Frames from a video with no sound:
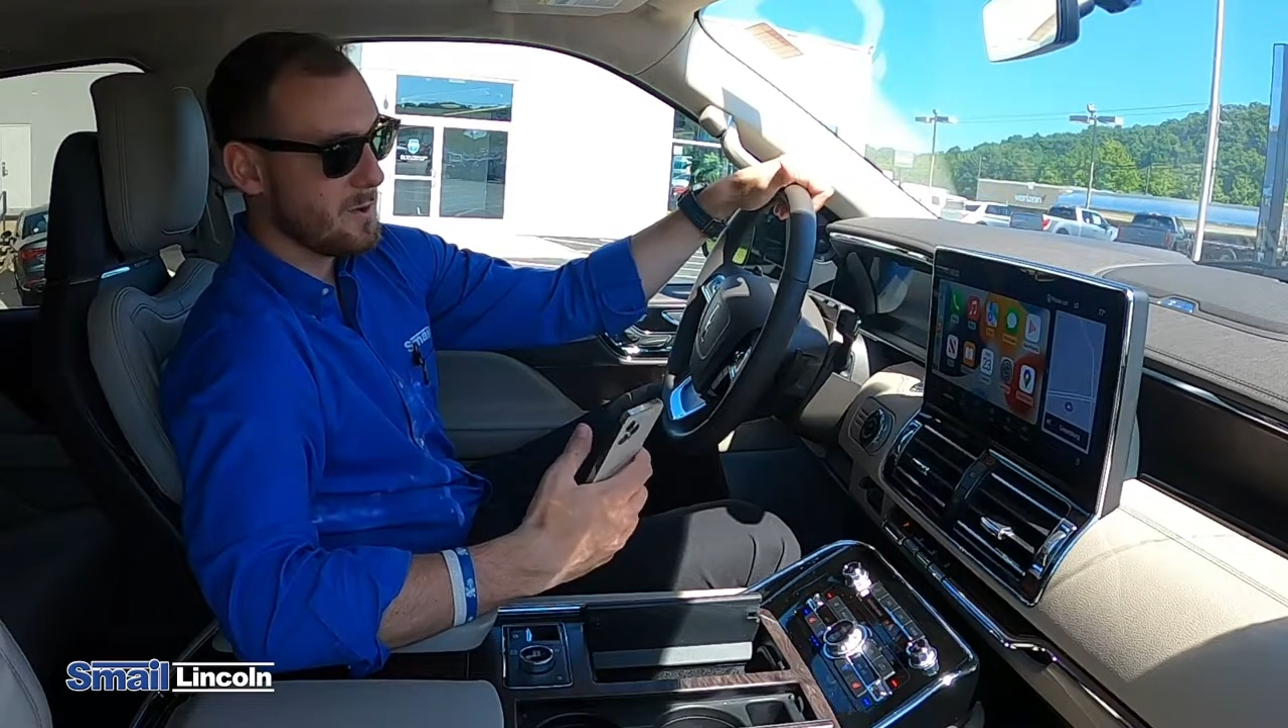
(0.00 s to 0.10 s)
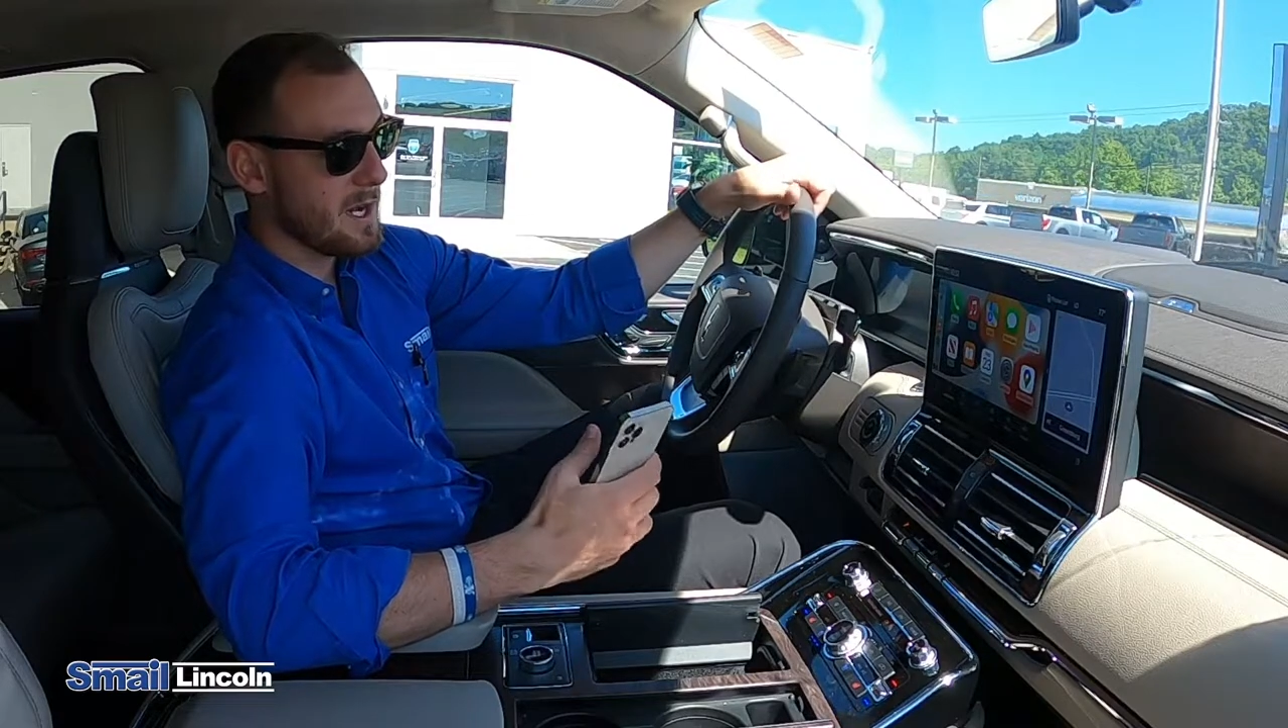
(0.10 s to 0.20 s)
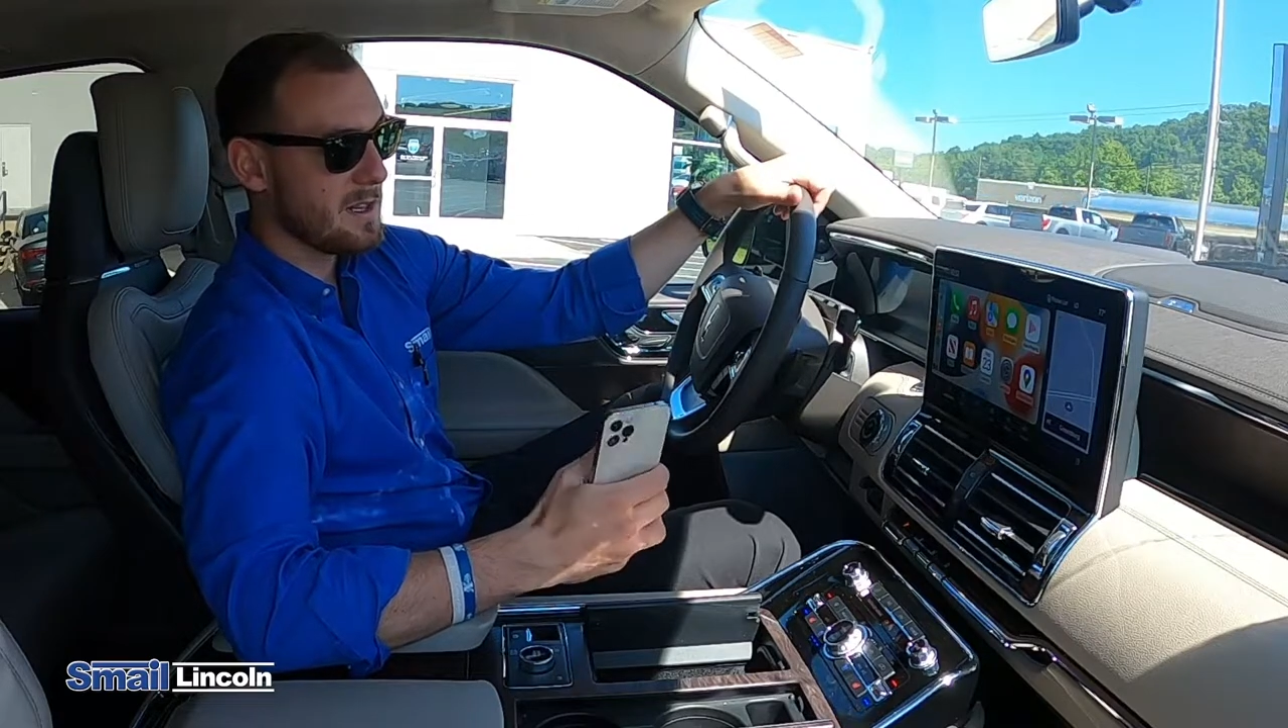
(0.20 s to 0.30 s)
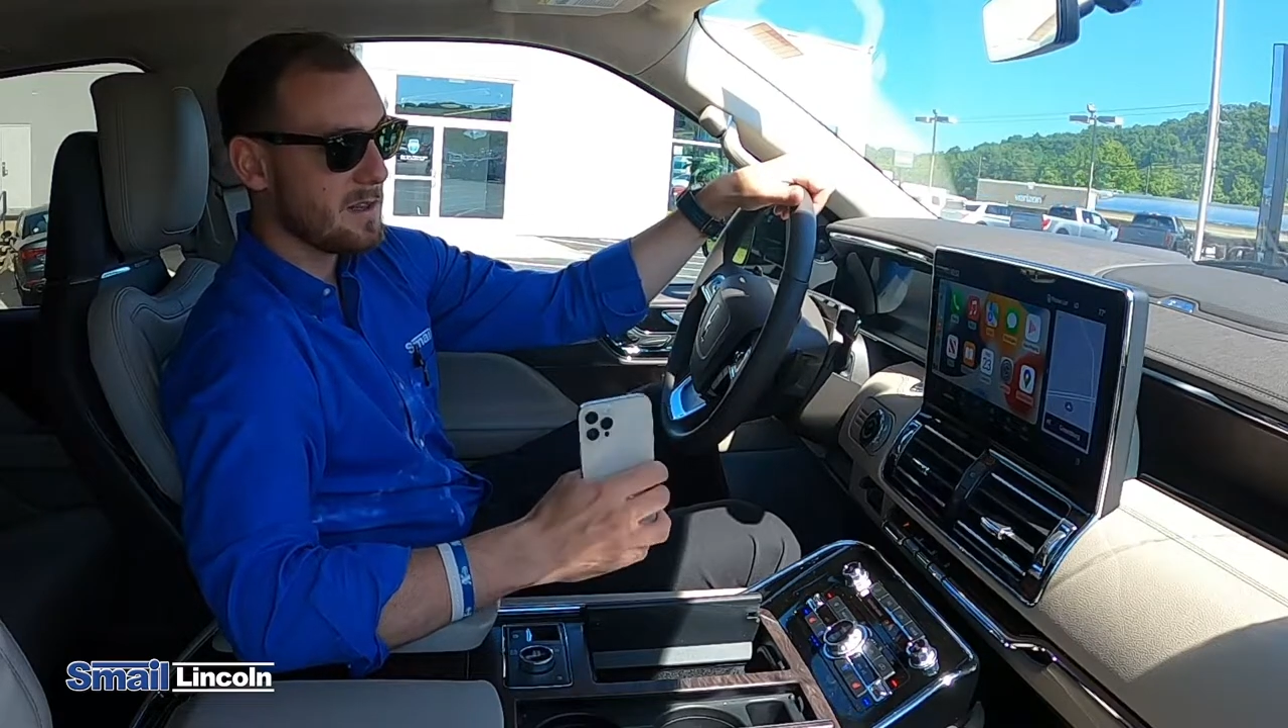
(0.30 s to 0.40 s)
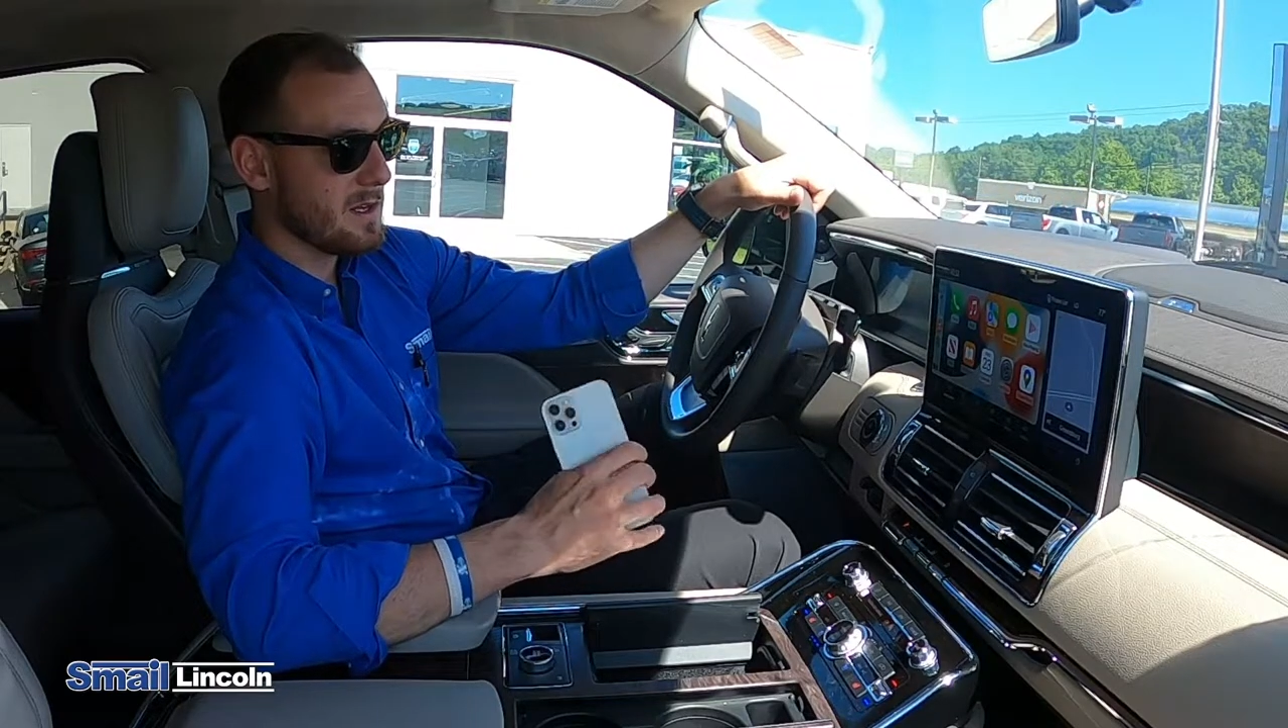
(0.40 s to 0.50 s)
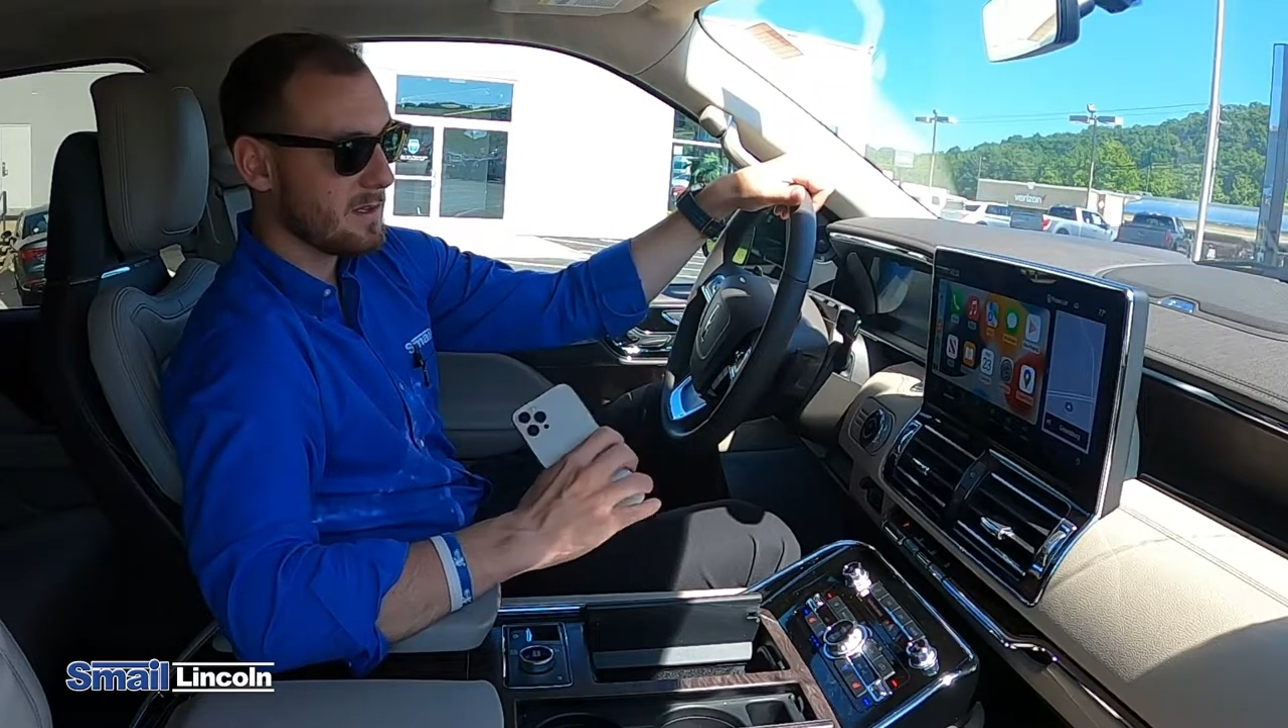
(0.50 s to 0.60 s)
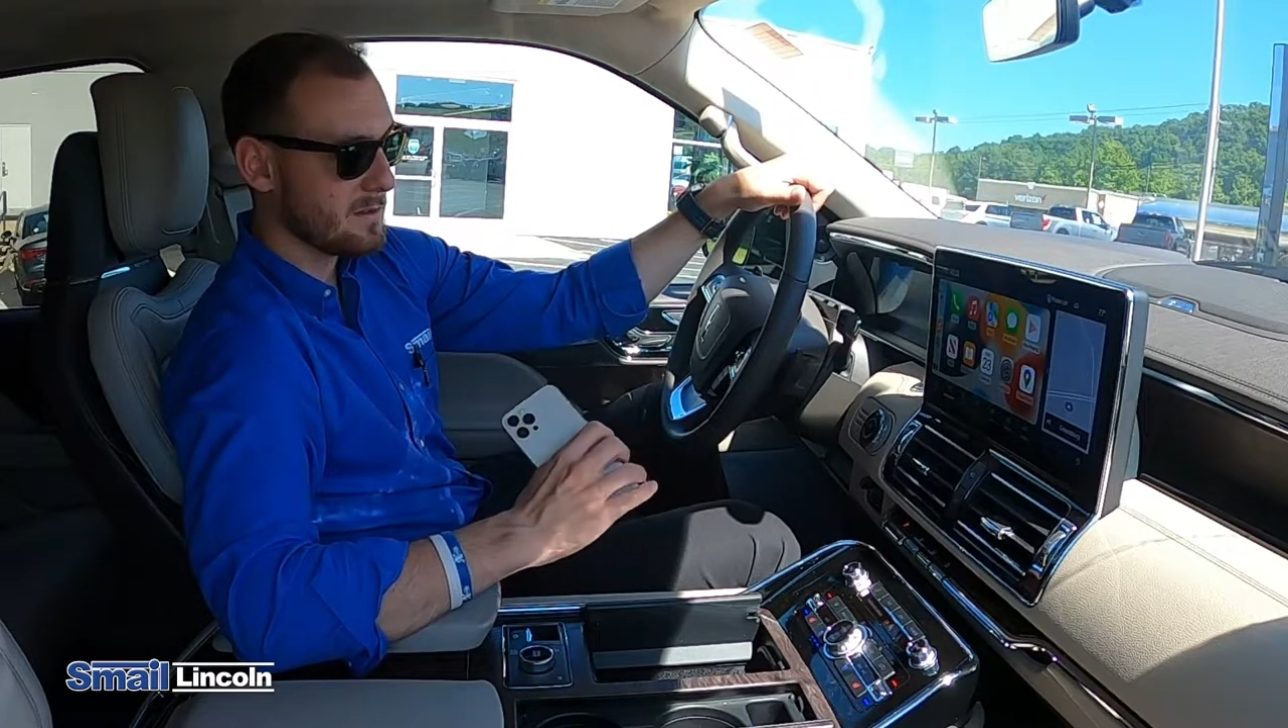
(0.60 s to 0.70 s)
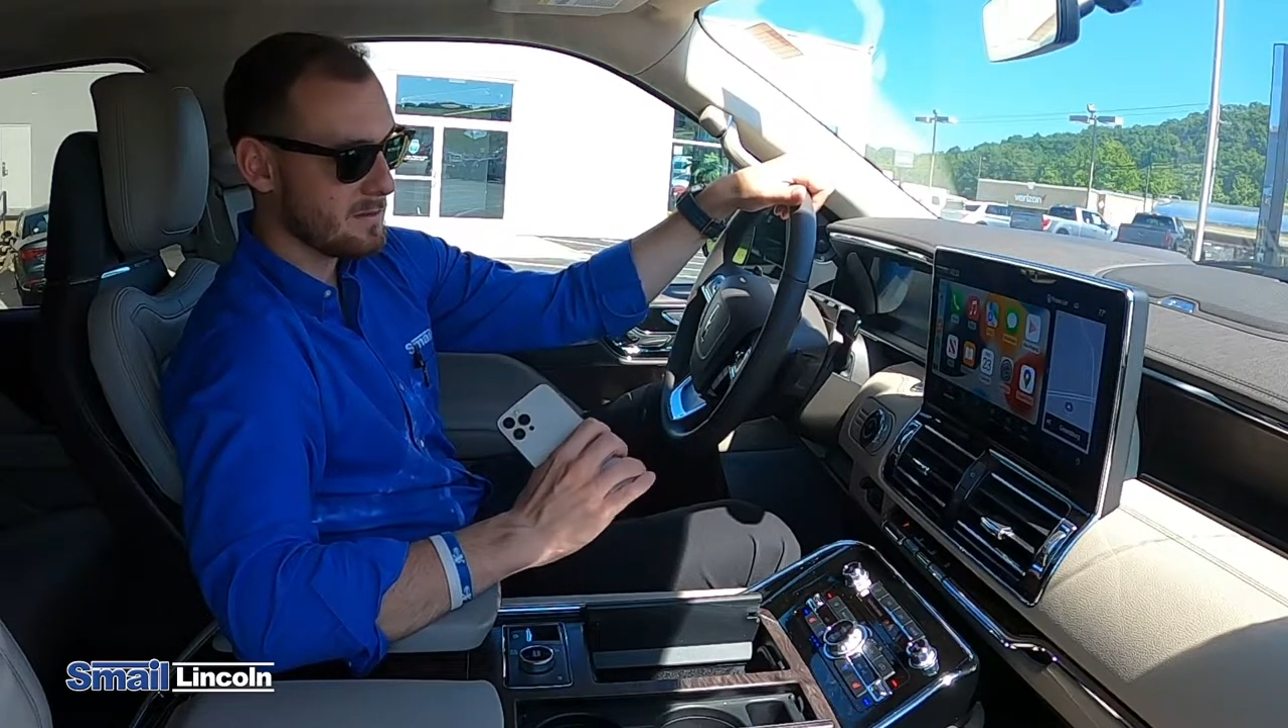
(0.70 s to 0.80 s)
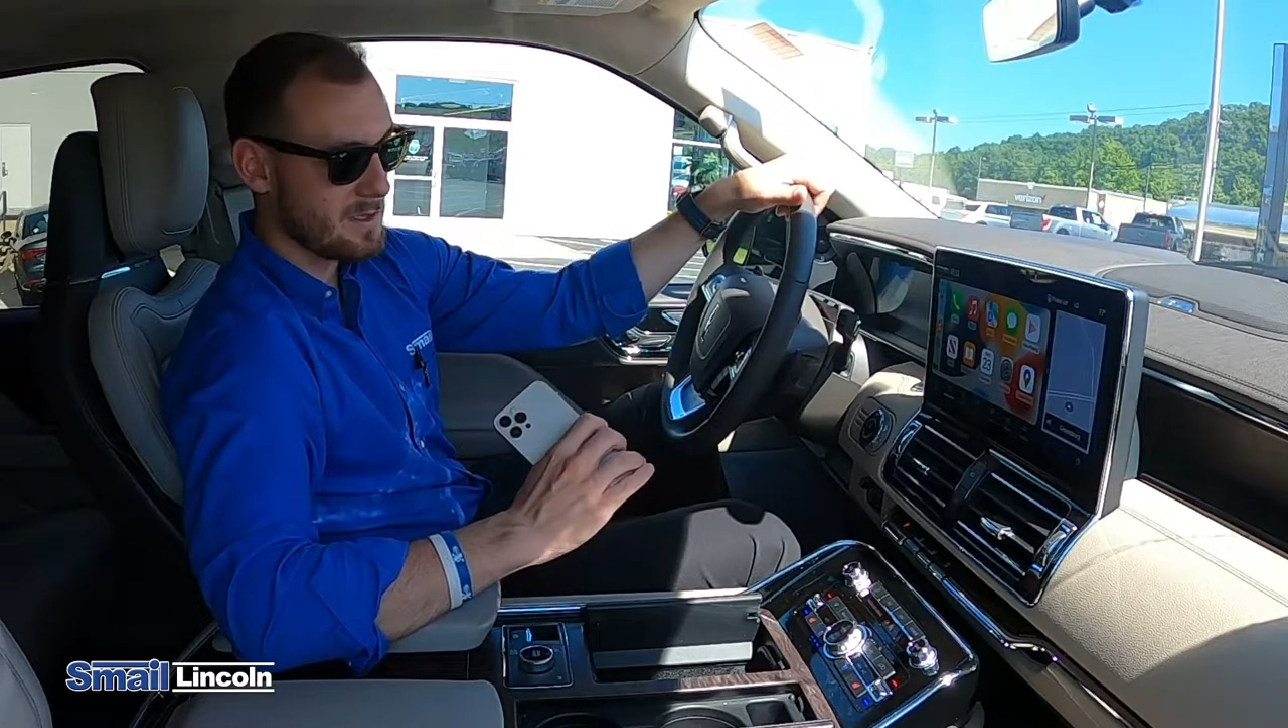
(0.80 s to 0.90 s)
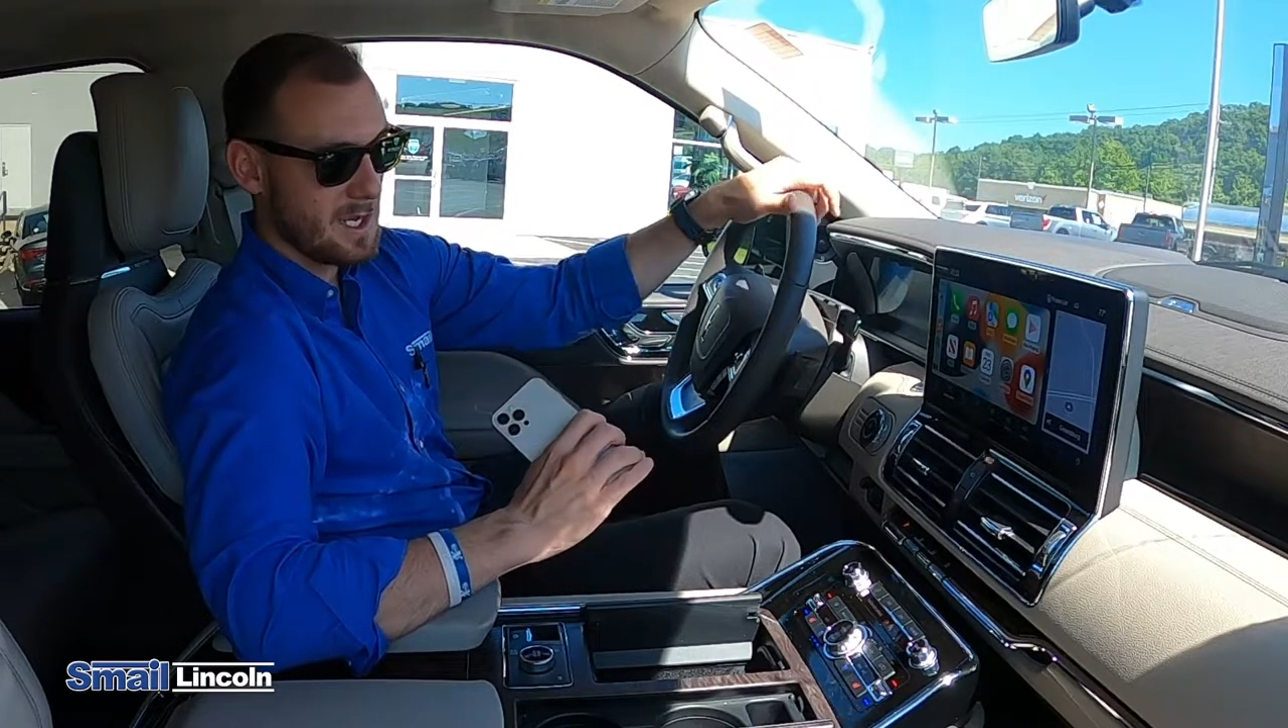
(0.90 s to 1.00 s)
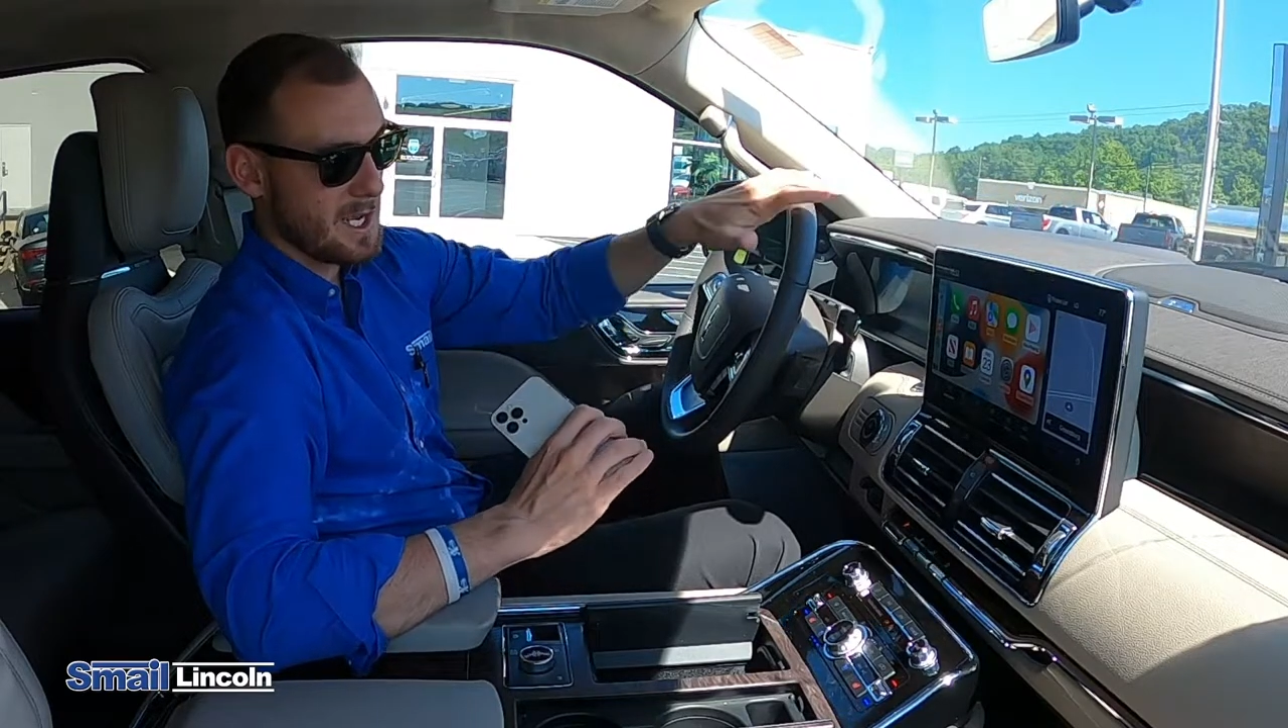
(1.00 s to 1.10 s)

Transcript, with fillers: do anything.